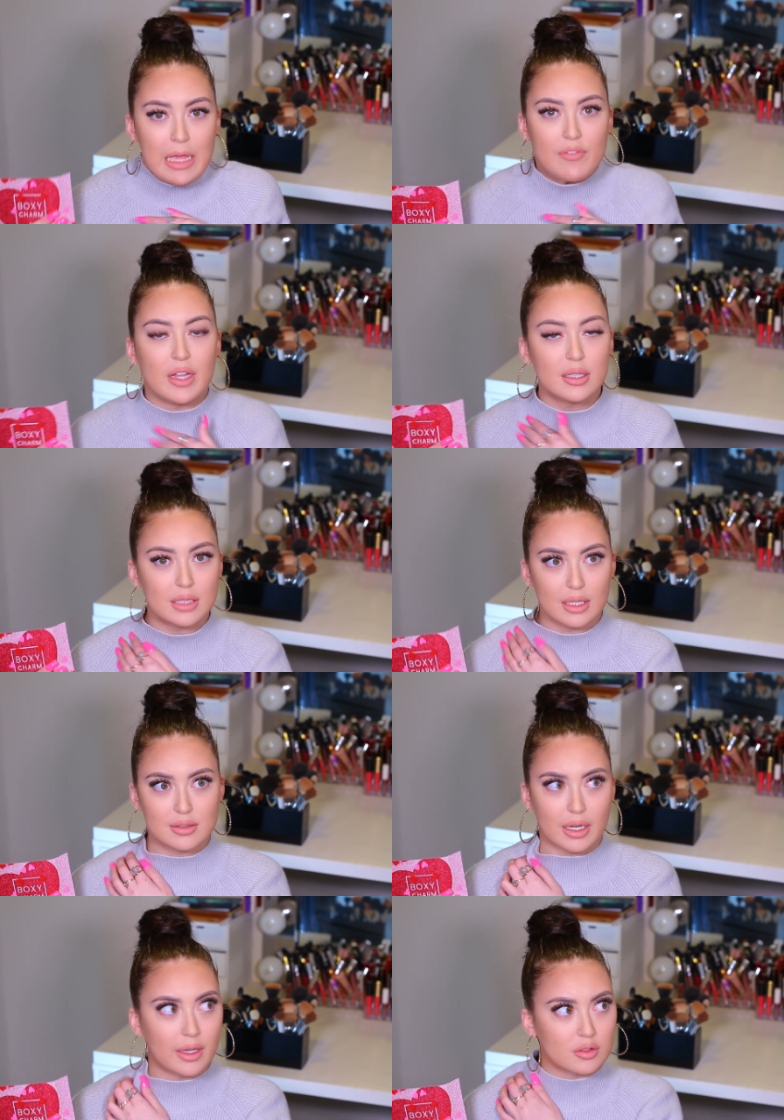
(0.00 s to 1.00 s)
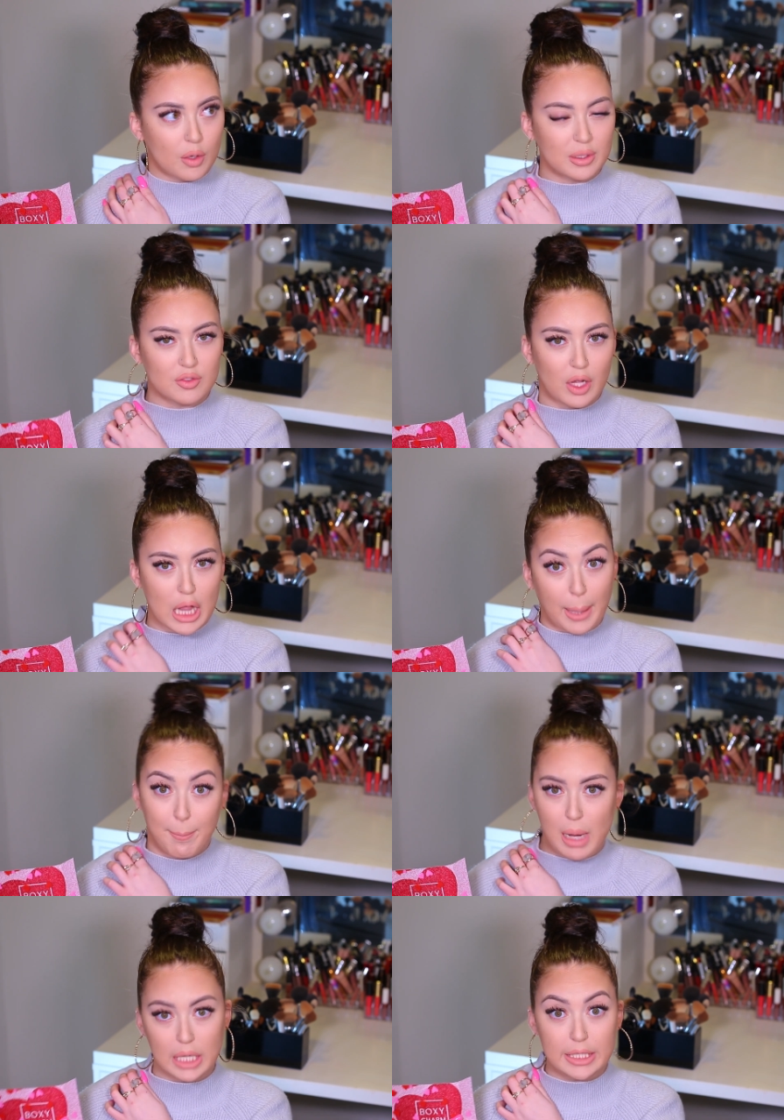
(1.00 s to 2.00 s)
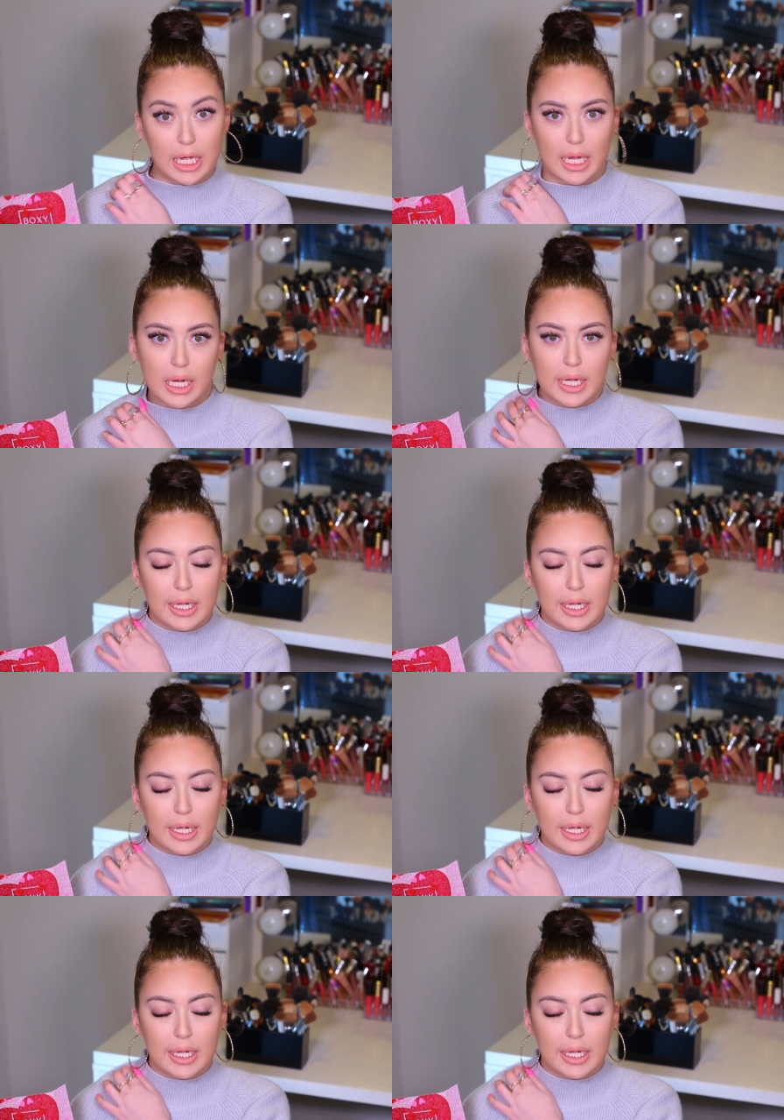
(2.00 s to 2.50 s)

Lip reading: Valentine's Day has always felt like my day.